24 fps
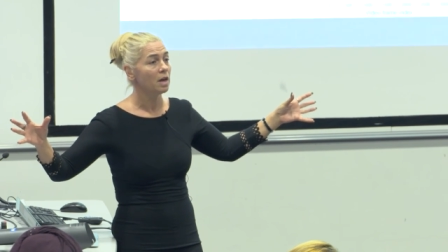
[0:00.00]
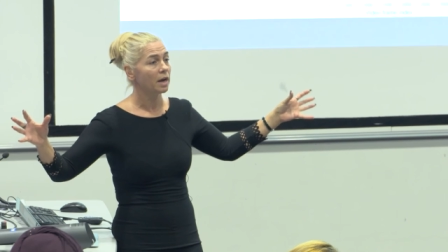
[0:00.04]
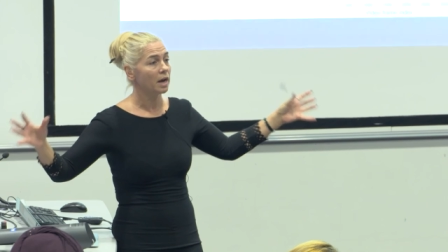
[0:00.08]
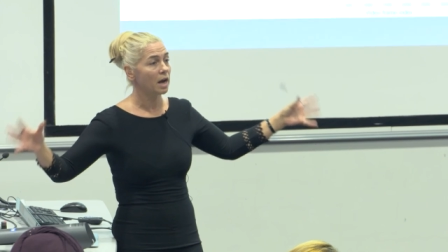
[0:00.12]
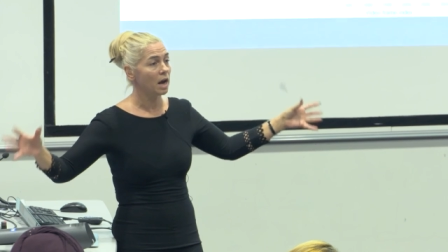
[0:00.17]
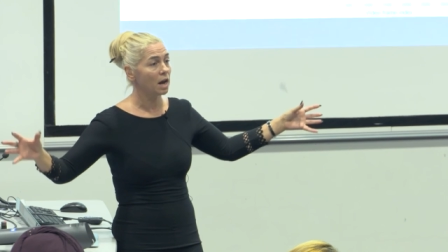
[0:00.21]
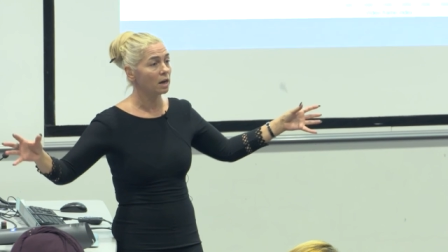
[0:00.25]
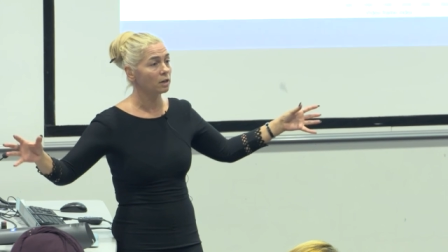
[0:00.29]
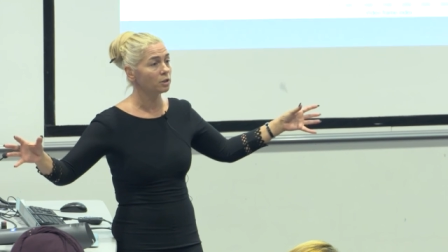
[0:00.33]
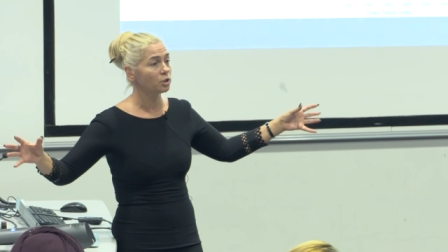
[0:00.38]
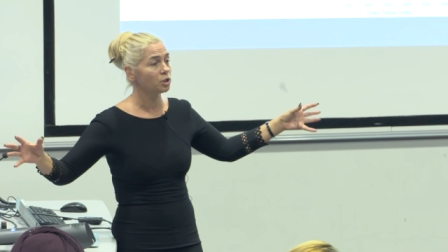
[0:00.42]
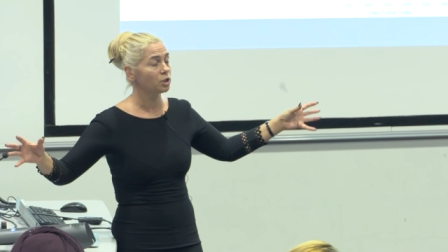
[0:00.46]

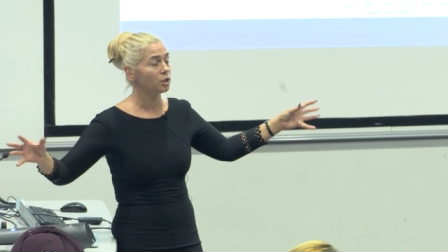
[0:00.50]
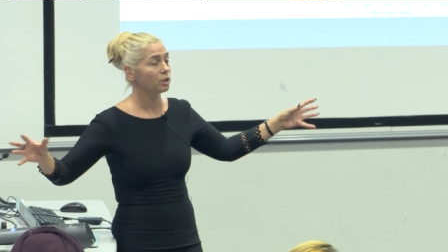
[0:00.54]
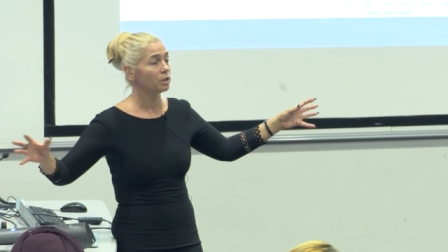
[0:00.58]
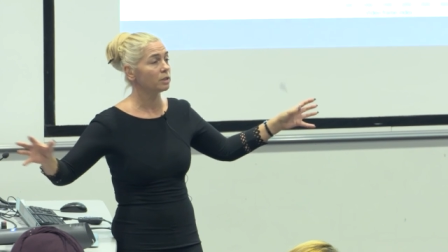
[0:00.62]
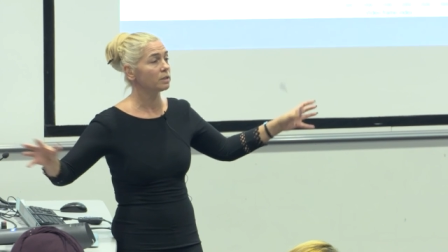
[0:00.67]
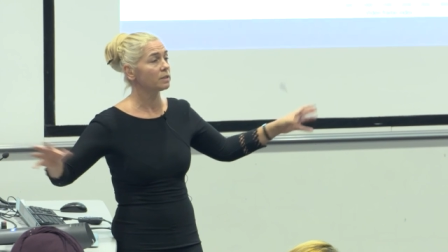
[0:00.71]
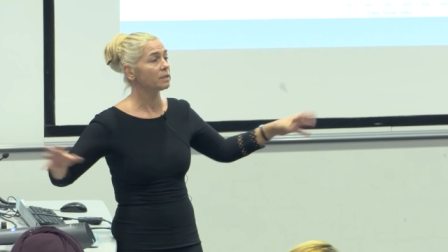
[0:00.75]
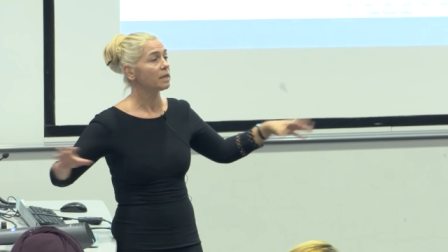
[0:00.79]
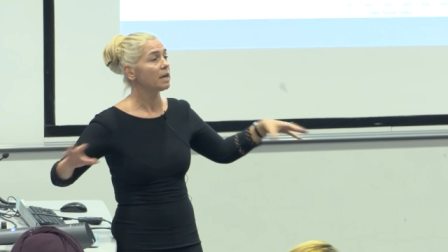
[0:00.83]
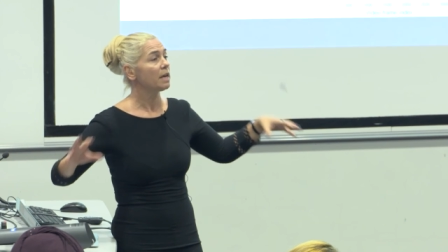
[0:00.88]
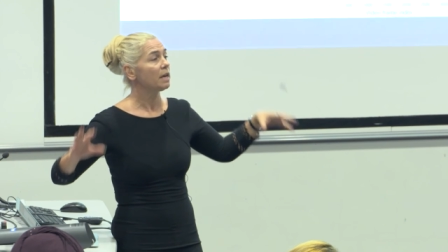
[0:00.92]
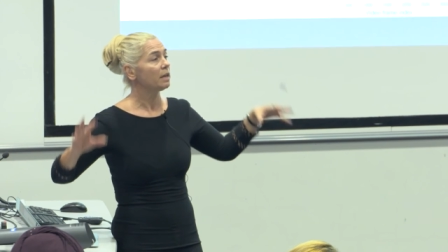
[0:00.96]

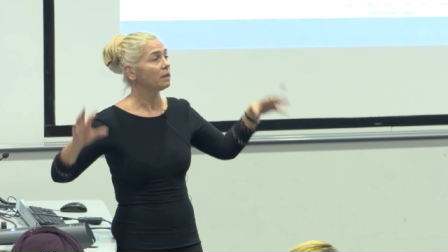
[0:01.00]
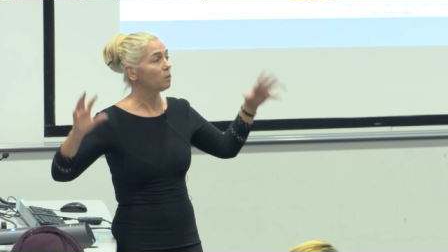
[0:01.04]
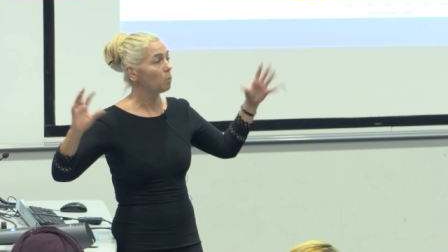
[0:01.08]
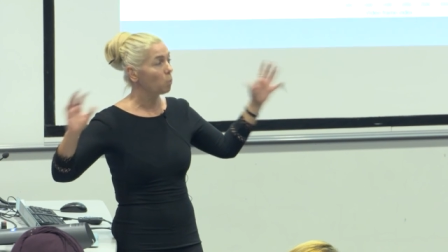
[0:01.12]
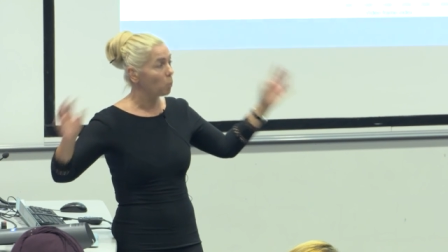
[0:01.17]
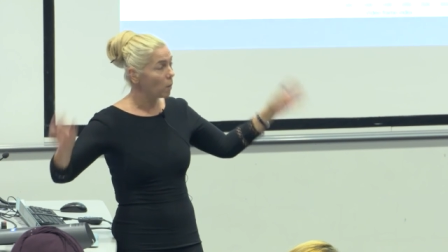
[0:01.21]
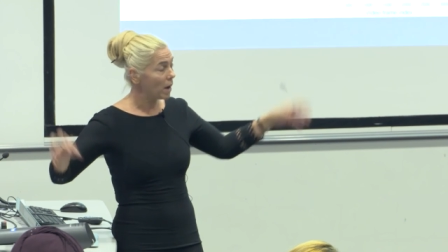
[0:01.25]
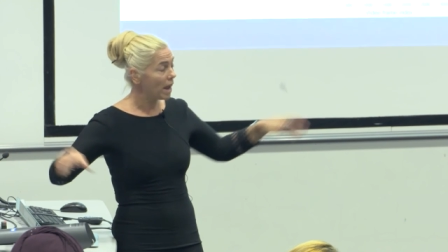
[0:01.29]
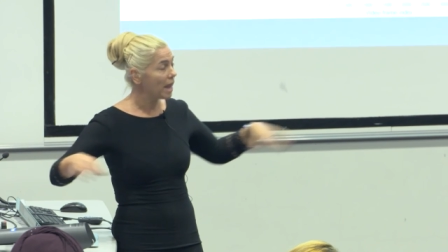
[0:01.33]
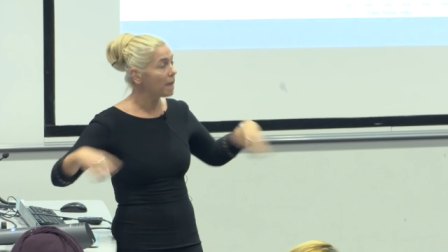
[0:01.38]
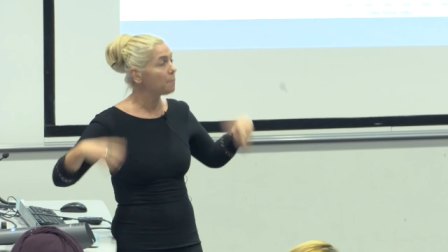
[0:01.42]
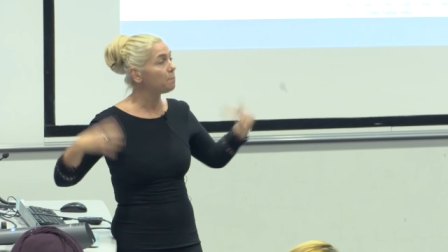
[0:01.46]
cultures, the
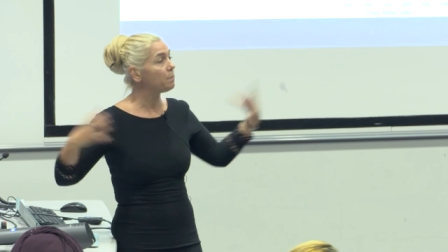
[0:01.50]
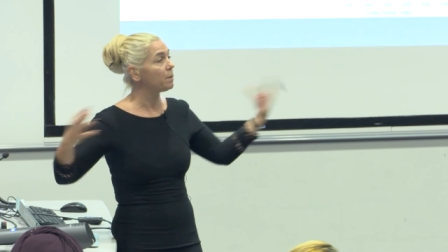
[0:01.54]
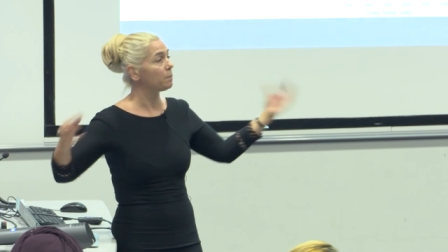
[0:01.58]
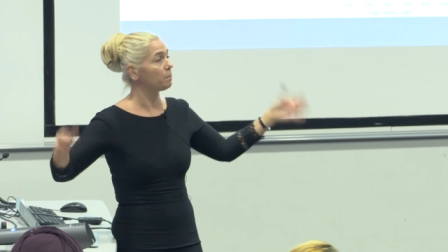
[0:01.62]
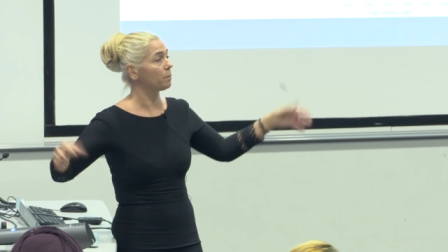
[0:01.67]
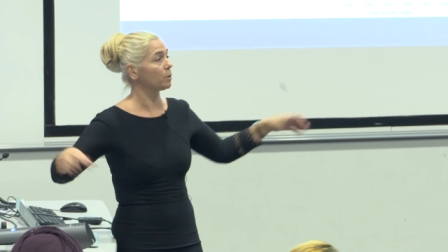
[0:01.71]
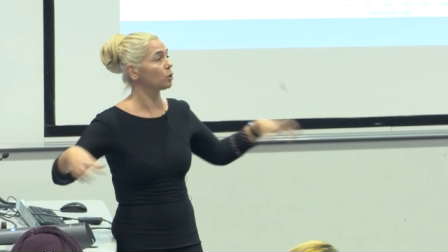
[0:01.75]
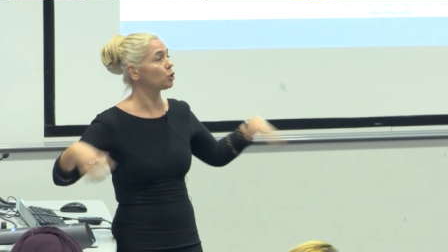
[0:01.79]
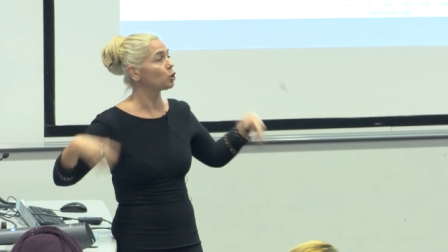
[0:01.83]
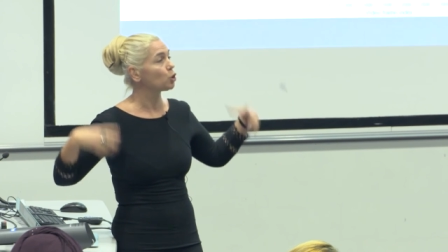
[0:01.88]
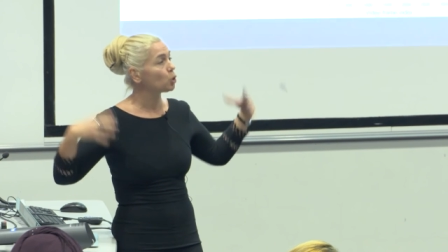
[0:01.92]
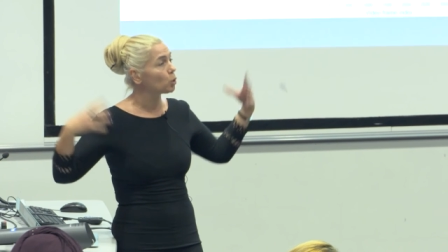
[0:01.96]
way
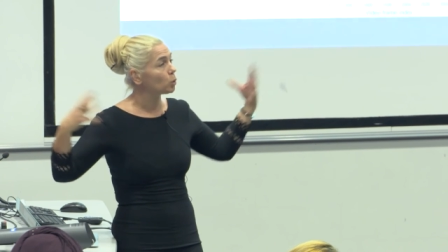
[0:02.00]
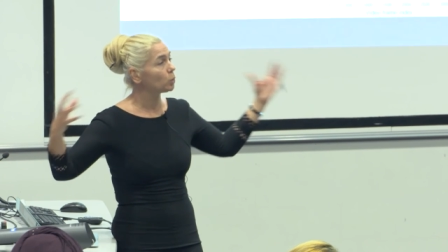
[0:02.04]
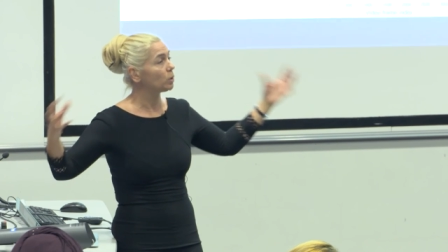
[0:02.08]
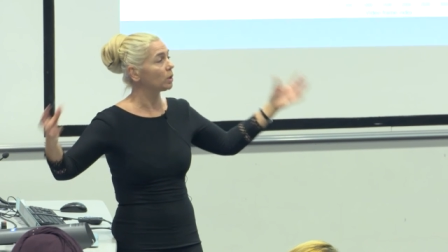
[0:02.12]
people show